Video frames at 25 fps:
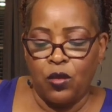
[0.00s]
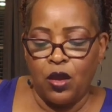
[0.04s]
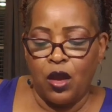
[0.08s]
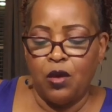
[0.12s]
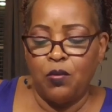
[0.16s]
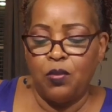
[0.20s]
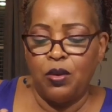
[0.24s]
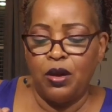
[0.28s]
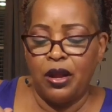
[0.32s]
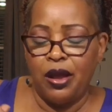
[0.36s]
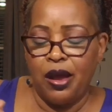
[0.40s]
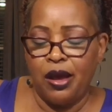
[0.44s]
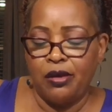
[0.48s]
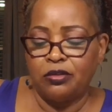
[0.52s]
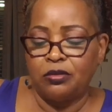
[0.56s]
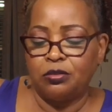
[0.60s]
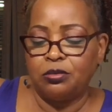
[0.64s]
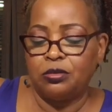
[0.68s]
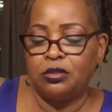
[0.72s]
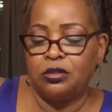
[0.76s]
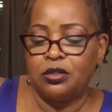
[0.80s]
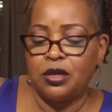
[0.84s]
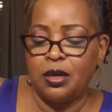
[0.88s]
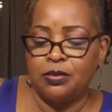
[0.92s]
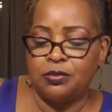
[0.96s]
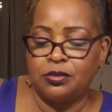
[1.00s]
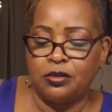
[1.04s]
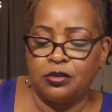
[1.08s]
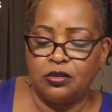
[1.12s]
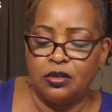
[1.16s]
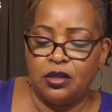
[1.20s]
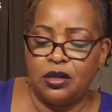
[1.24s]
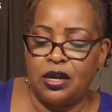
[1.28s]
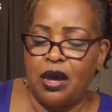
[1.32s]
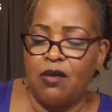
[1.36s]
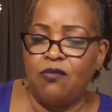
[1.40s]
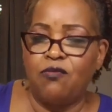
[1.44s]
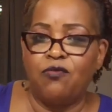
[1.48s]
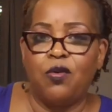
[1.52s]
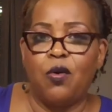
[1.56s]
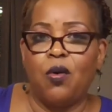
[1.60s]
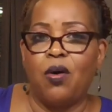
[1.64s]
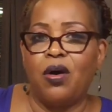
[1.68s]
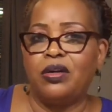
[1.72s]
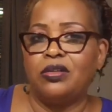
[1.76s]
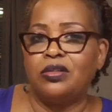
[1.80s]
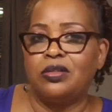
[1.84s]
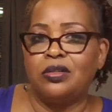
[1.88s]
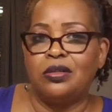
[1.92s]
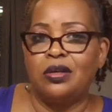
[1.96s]
He really have some substance, and that
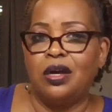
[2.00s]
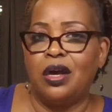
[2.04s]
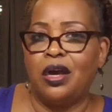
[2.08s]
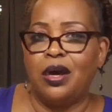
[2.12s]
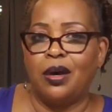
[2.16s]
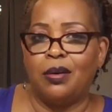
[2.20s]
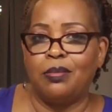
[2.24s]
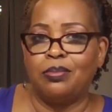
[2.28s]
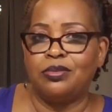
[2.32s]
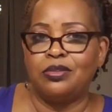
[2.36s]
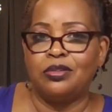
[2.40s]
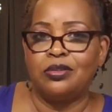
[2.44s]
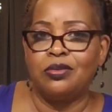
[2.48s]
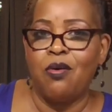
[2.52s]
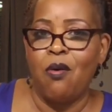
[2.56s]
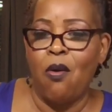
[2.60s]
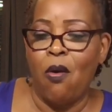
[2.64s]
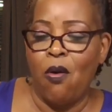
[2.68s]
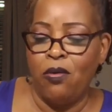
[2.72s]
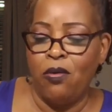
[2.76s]
voice helps.